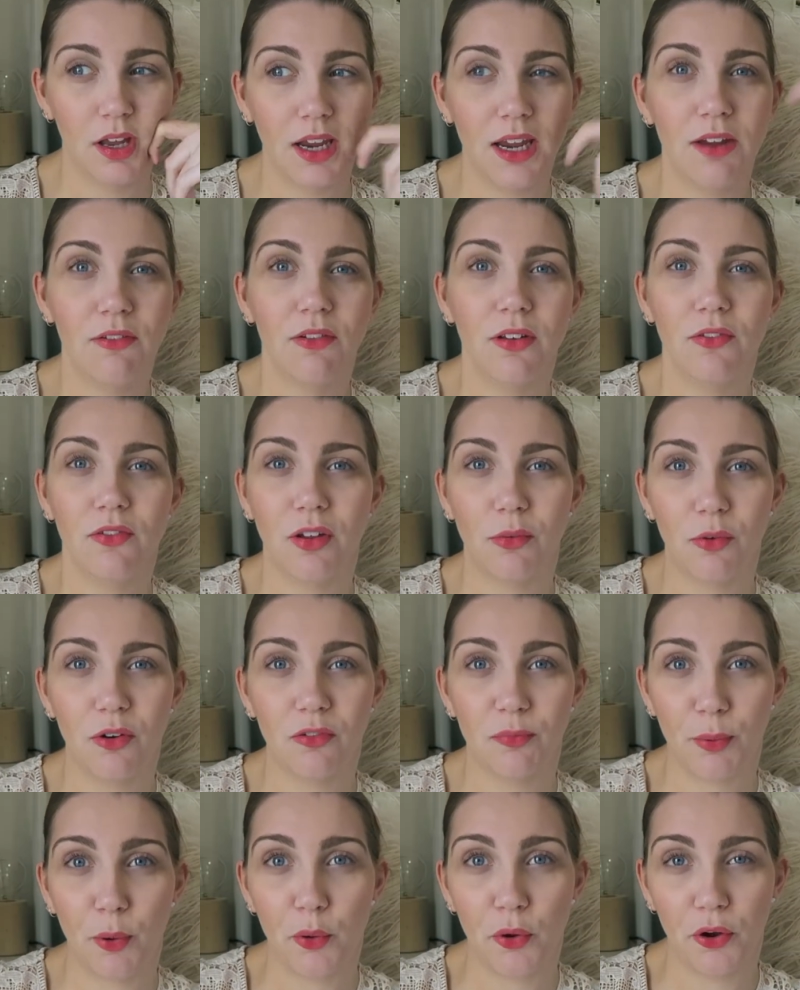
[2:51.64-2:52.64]
even if they would
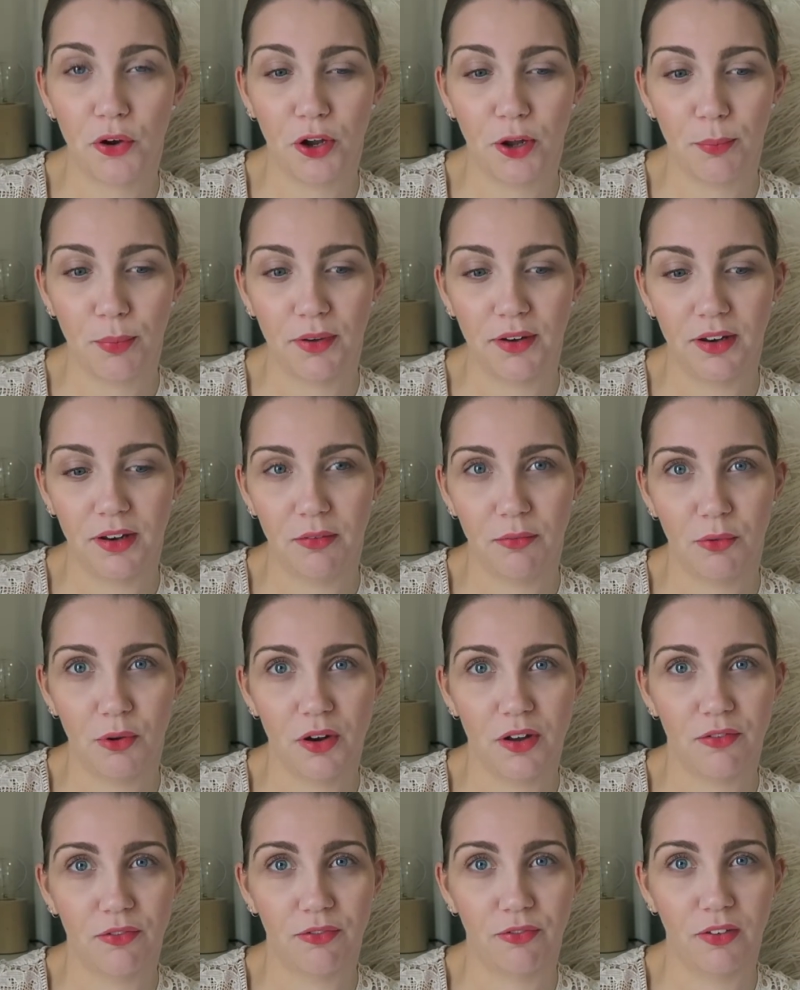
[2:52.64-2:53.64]
have broken up and they
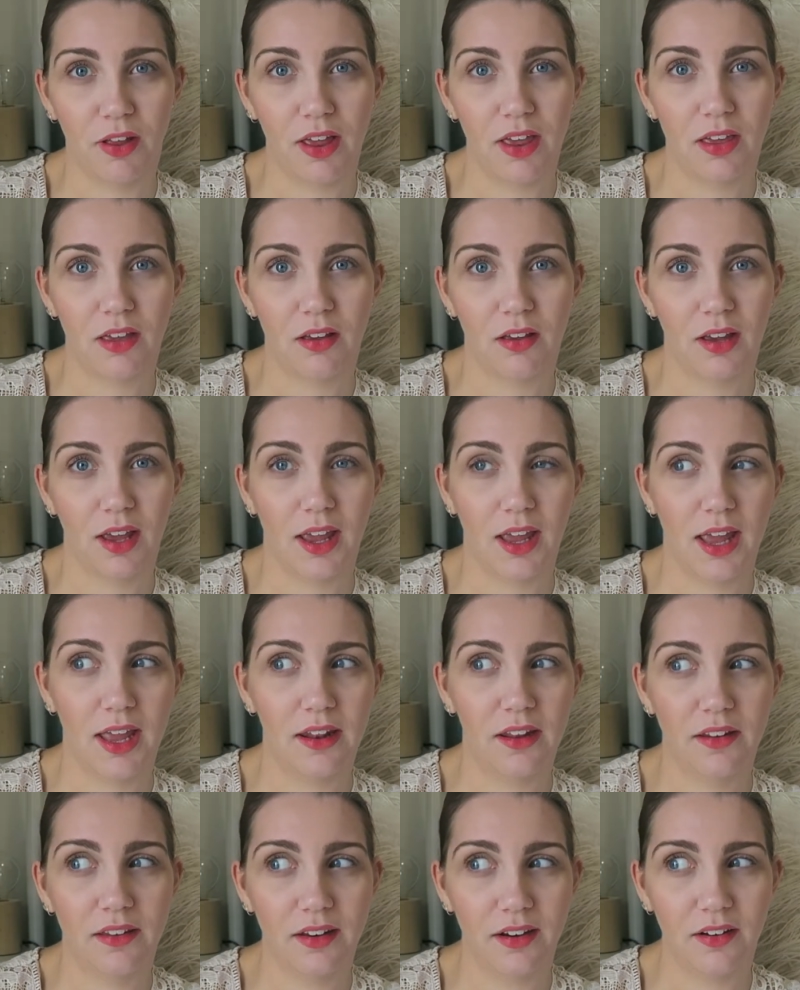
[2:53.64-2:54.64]
would have like
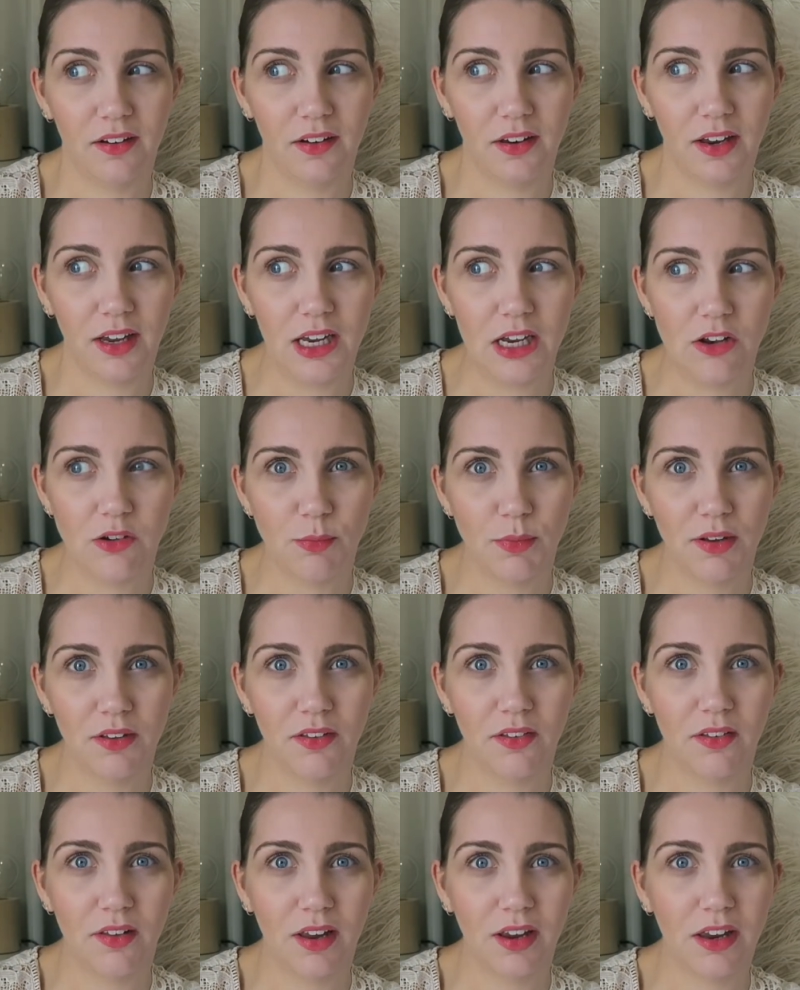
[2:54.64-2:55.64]
ended their
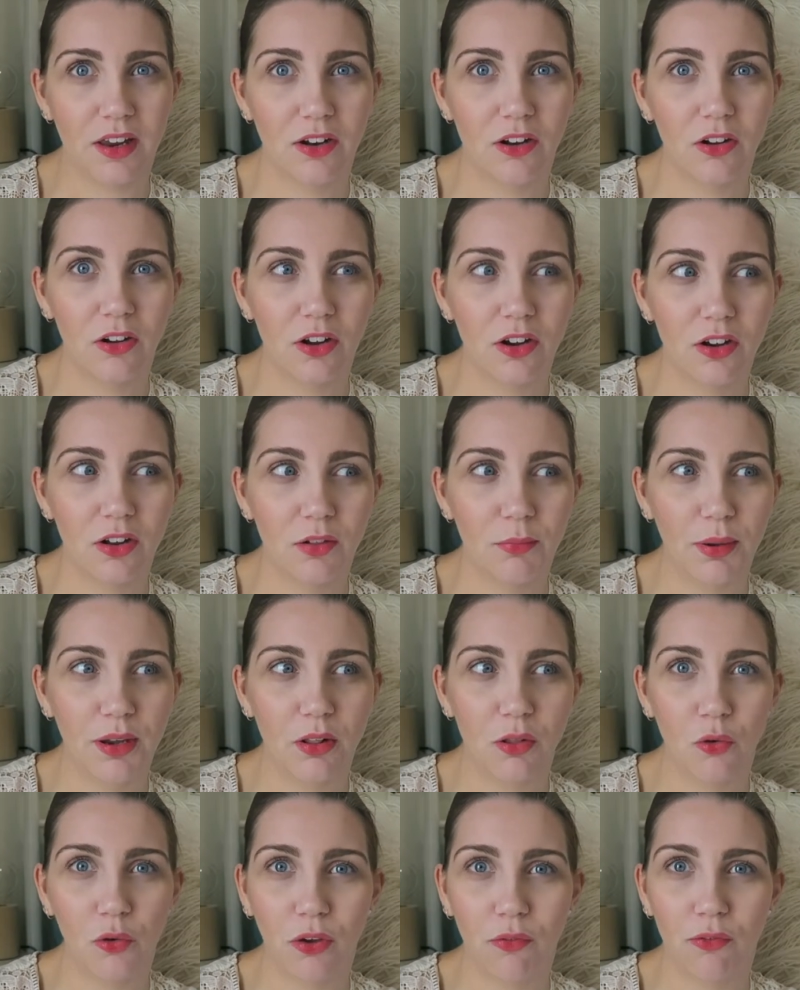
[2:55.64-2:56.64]
engagements, like you're not gonna be
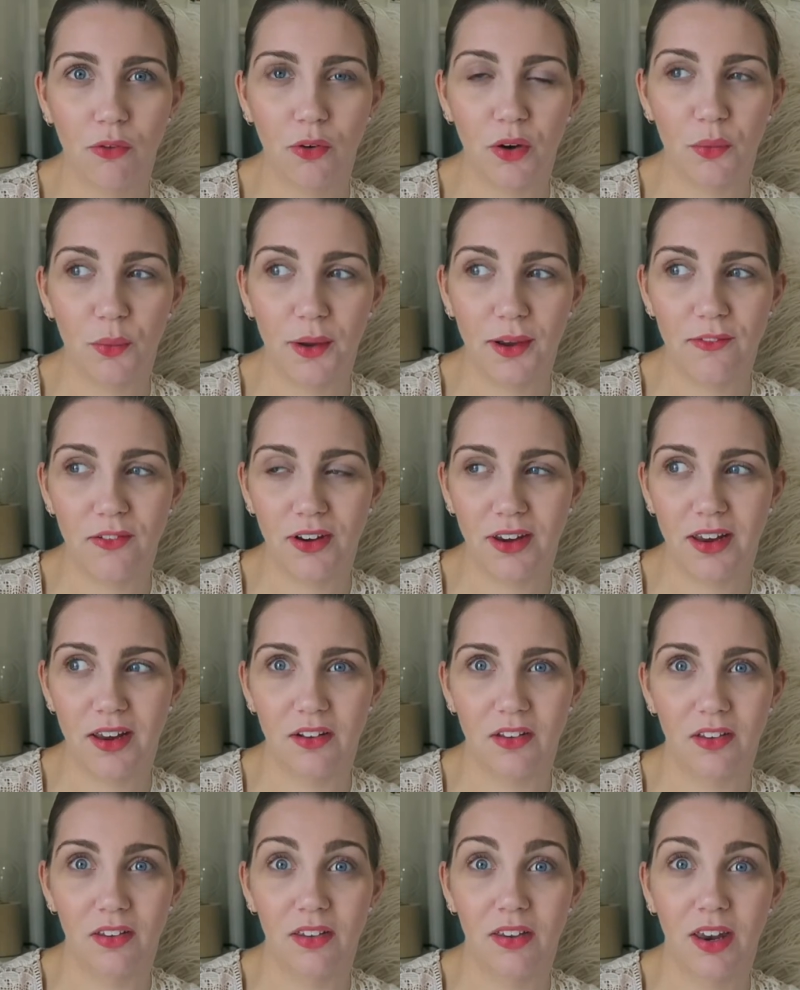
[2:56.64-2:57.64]
looking for a wife and
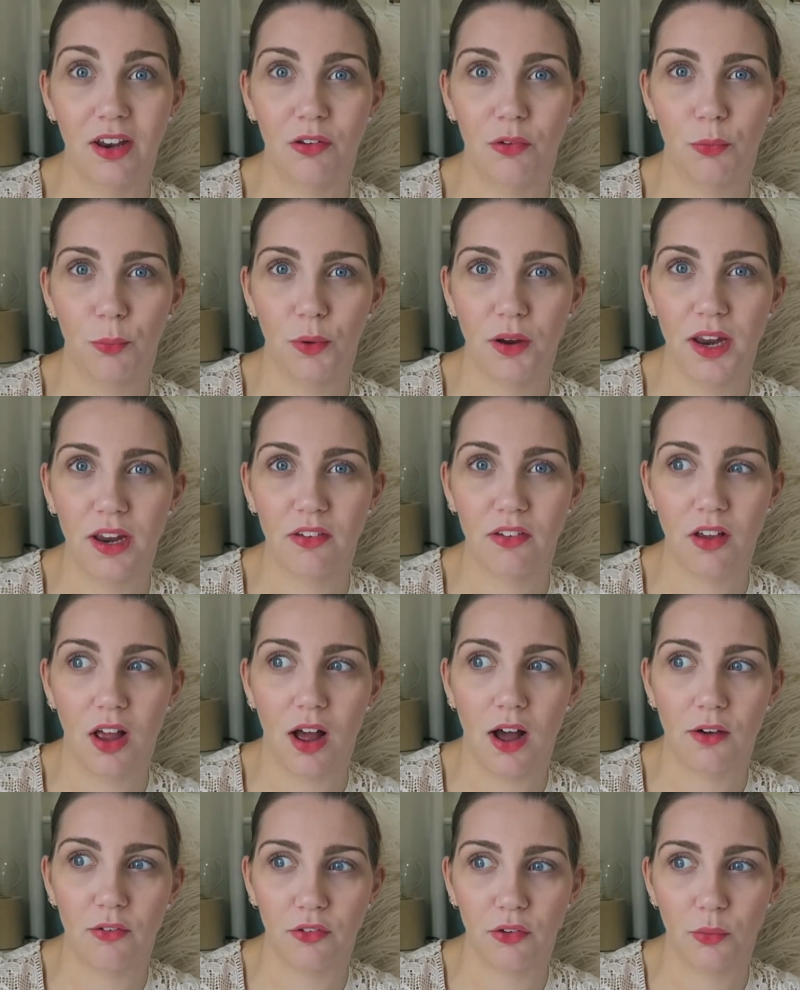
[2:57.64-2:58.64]
kids 6 weeks
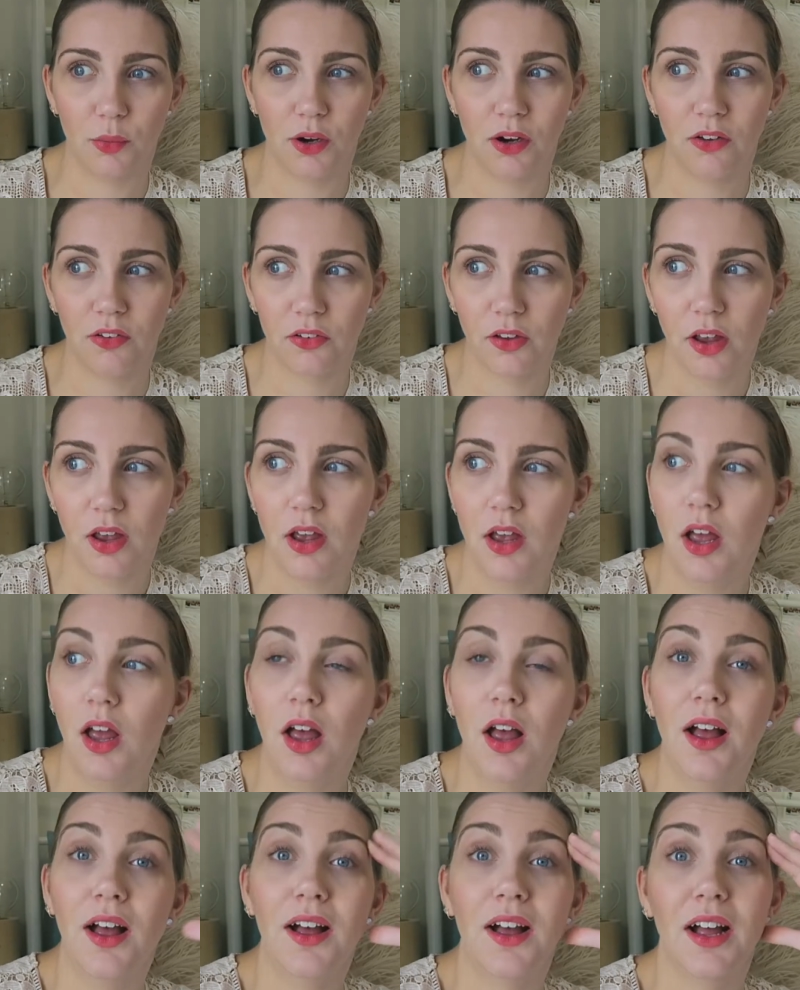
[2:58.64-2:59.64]
afterwards.
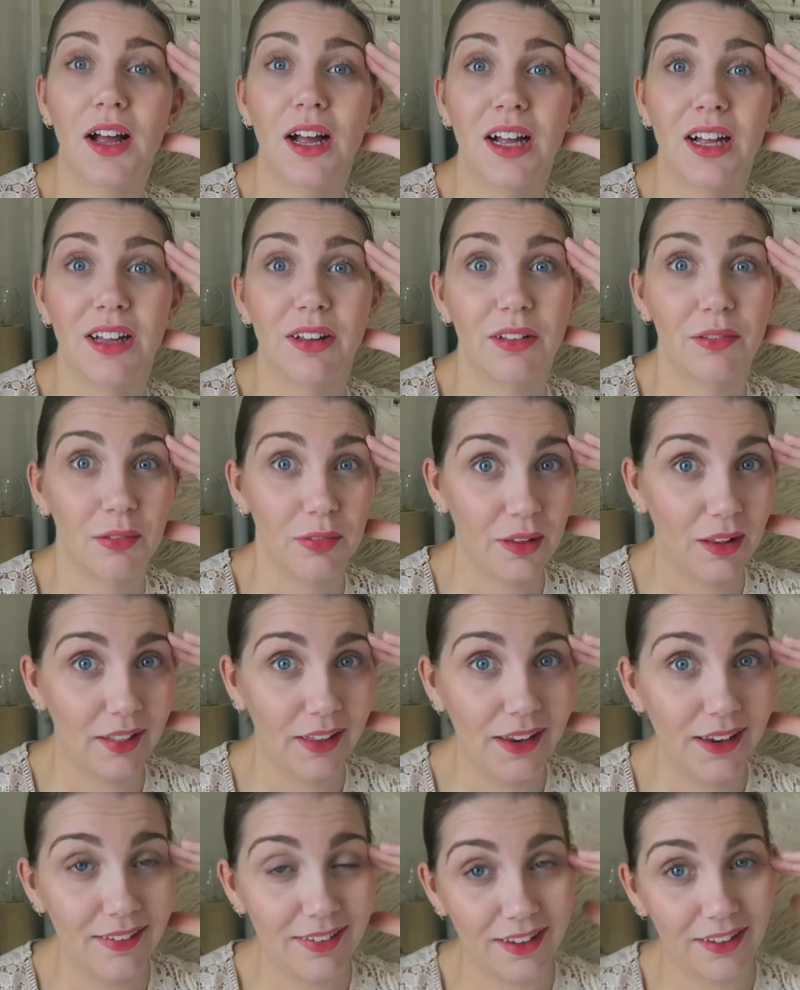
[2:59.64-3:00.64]
At
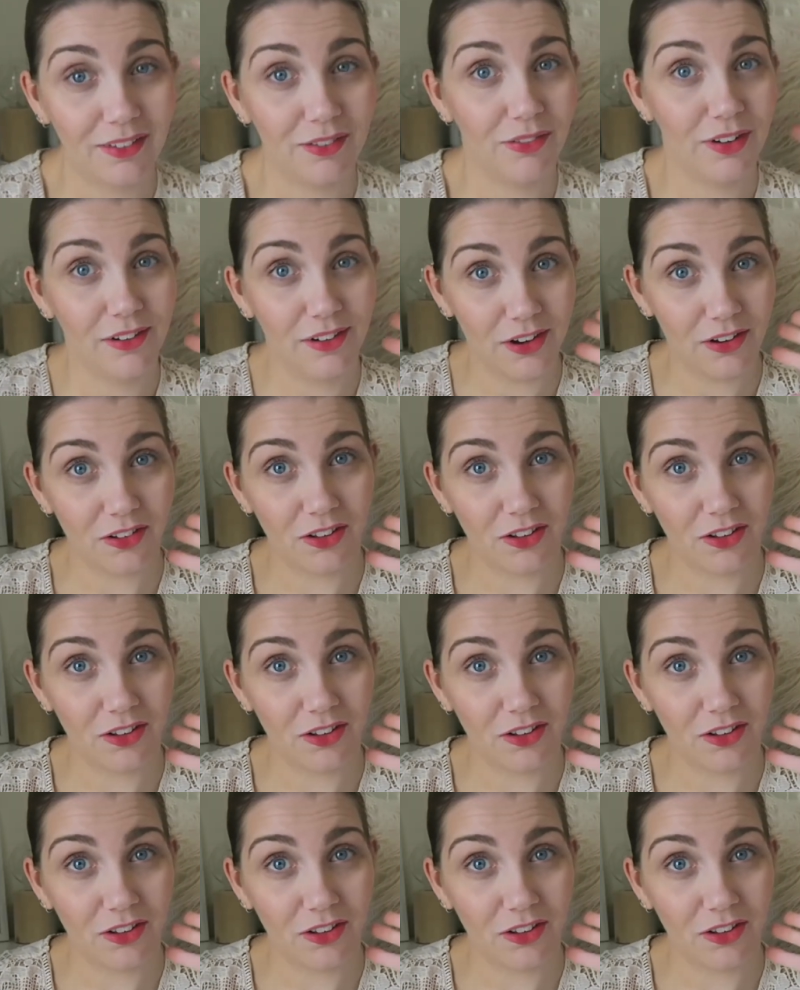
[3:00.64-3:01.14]
least that's very